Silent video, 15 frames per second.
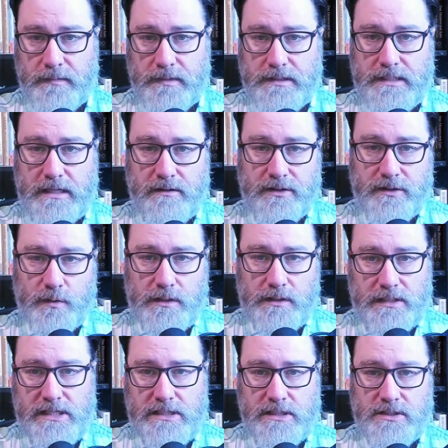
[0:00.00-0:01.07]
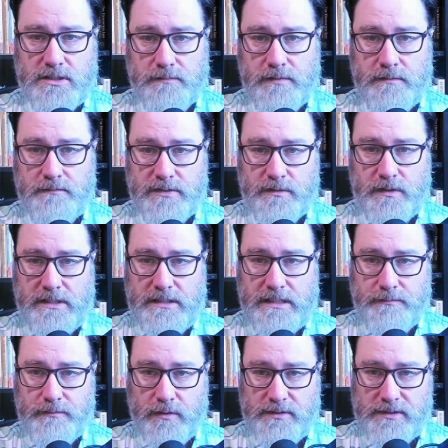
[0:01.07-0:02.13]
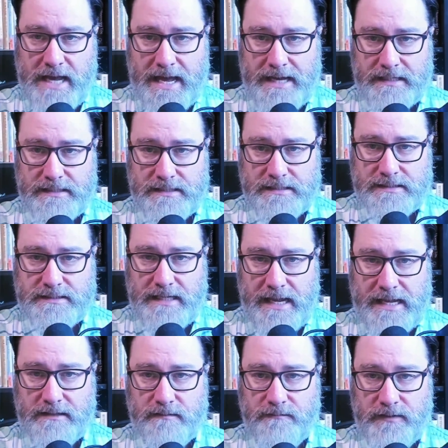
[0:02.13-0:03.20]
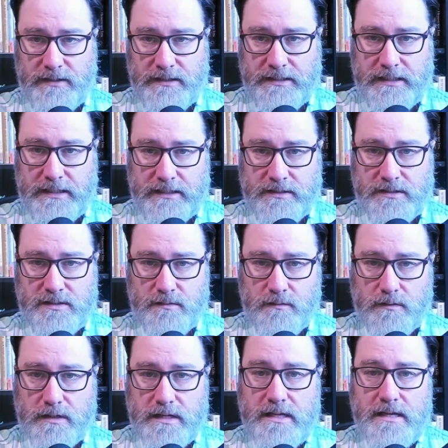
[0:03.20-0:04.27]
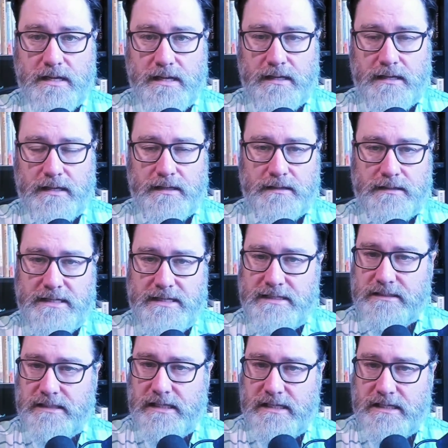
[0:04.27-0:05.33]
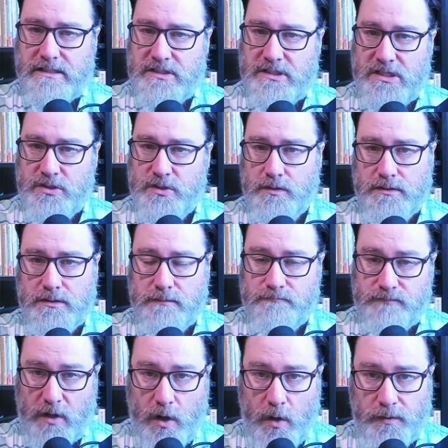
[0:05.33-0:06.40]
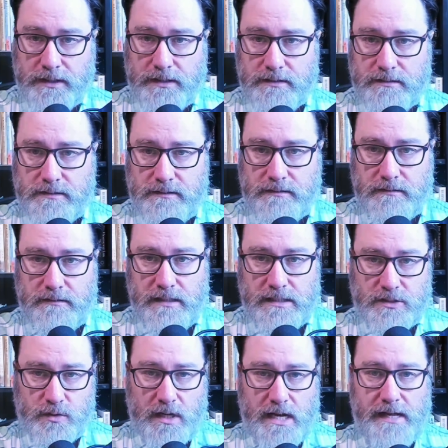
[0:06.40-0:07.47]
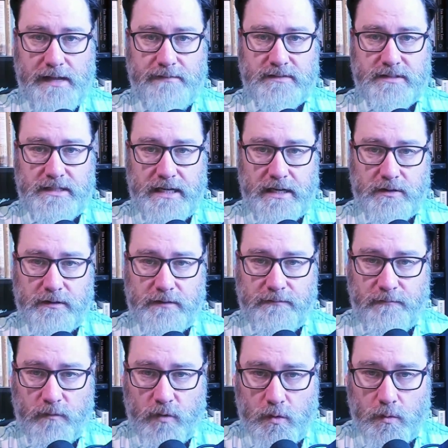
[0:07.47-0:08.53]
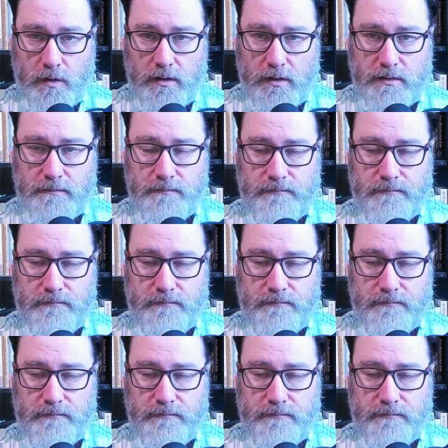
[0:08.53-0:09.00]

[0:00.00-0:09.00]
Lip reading: Now, the relationship between the protagonist and the villain in a story is the central component that drives the narrative forward,